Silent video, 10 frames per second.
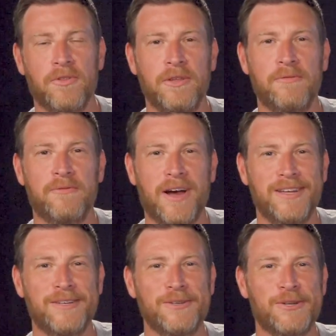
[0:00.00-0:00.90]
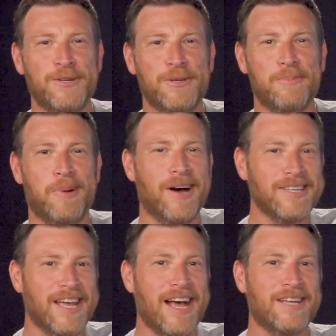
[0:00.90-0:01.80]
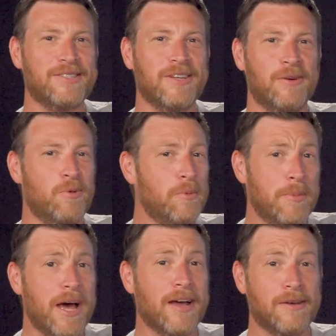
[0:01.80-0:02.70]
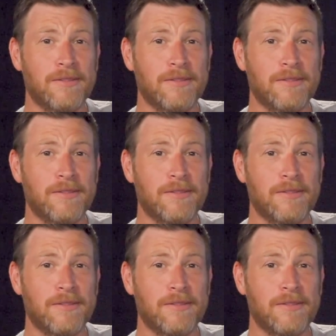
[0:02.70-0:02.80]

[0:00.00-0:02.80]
the Finding Good podcast. We'll be back.